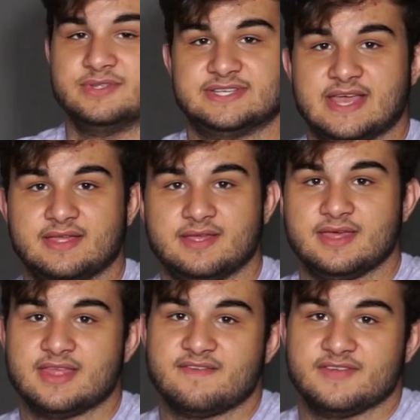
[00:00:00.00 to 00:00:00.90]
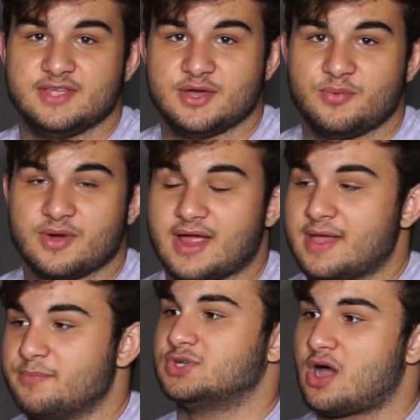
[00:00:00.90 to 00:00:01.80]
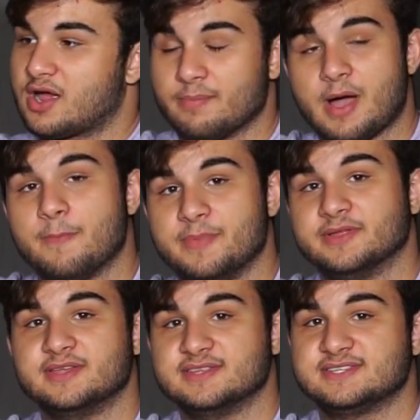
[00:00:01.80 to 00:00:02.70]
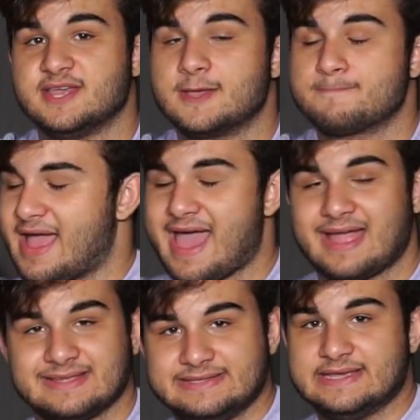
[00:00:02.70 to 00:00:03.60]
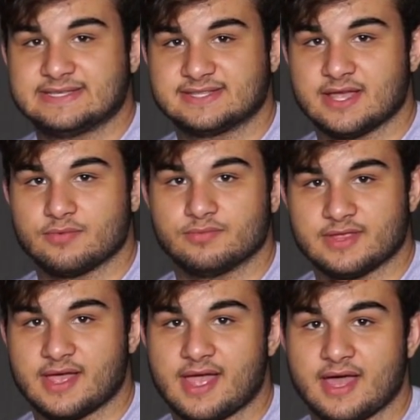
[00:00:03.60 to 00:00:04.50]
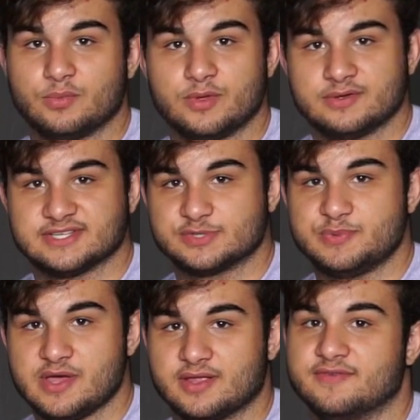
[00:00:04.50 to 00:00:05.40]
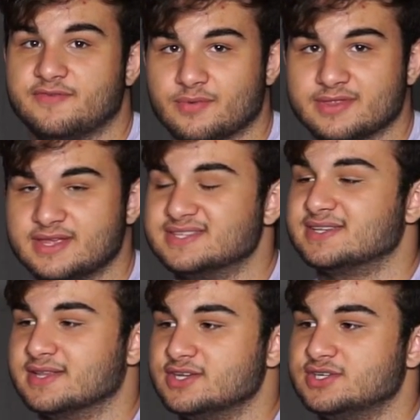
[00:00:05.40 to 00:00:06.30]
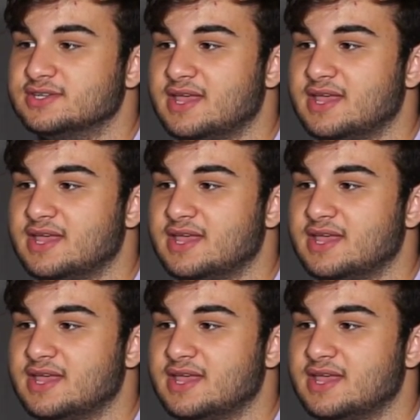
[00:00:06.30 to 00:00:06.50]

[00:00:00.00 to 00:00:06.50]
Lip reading: once again, in that video where I talk about building this thing, I had a disk that had Windows XP on it for the installation,